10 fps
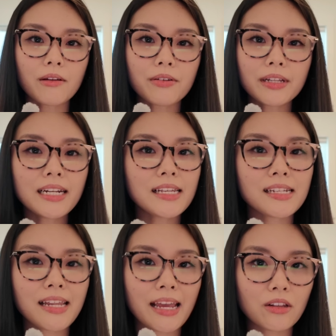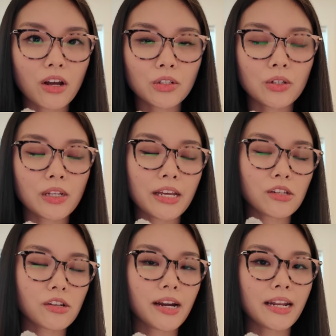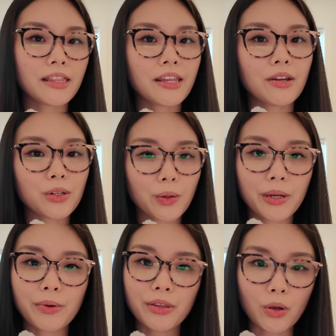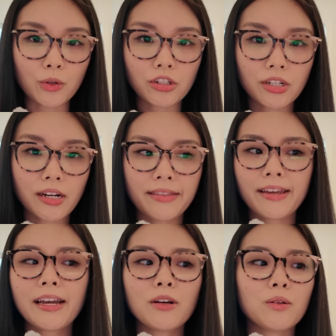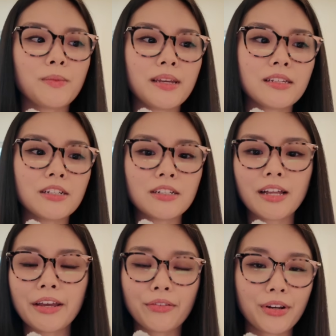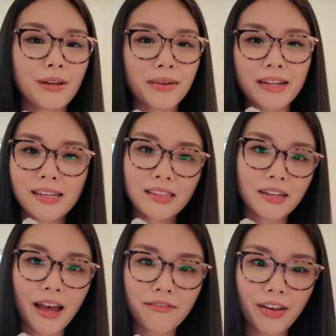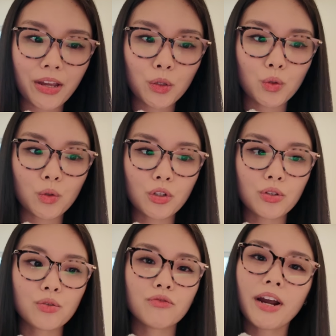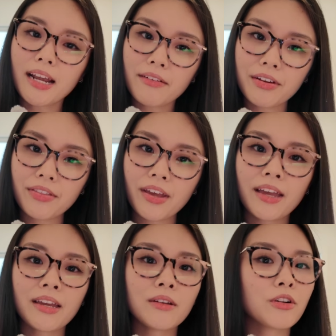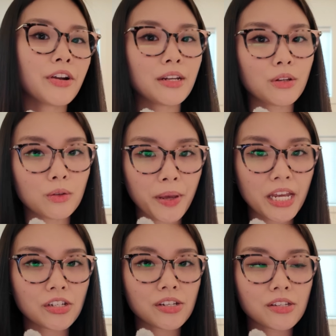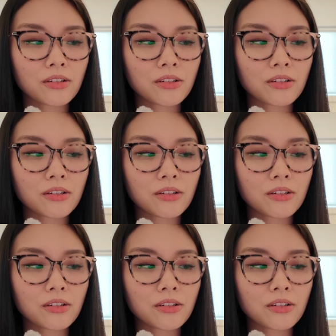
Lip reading: It really doesn't take long to kickstart anything you're doing with Notion. I think I only took like 30 minutes at the cafe to just write everything, create new pages